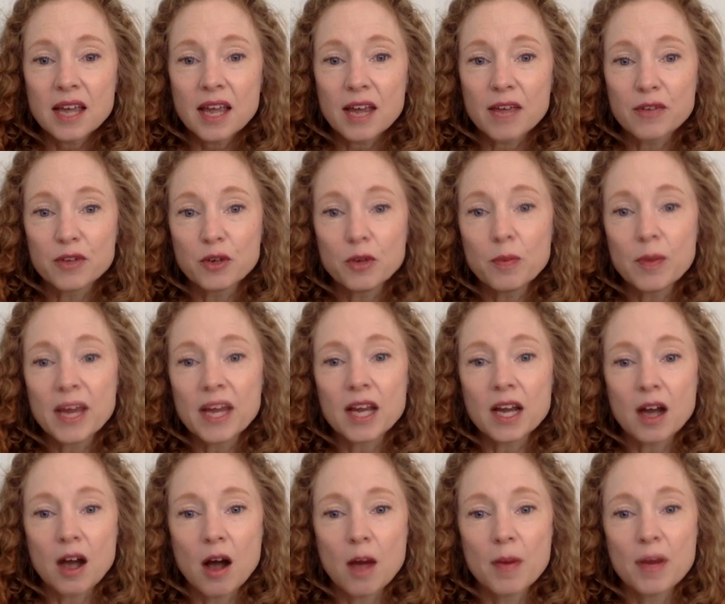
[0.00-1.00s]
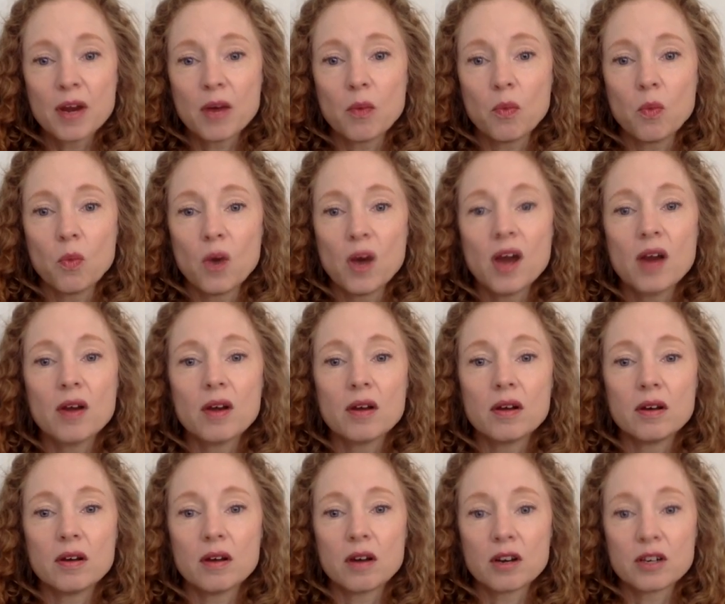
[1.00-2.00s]
if you'll make a comment on what
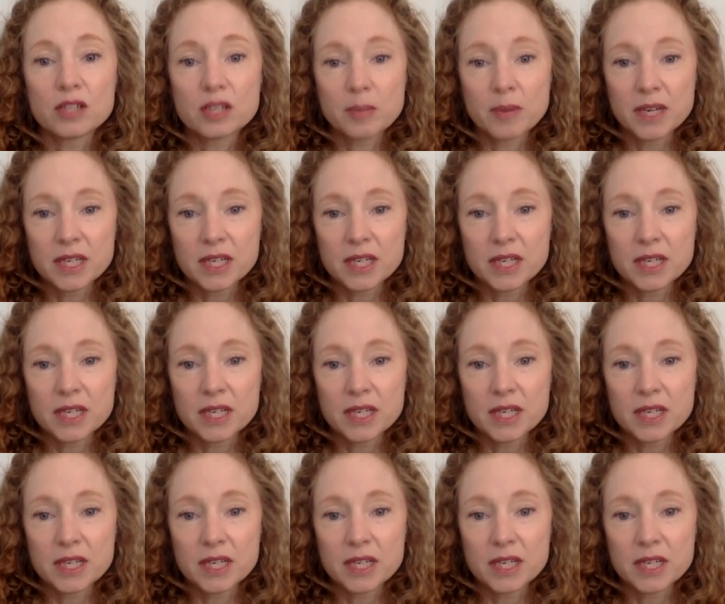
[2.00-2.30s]
are some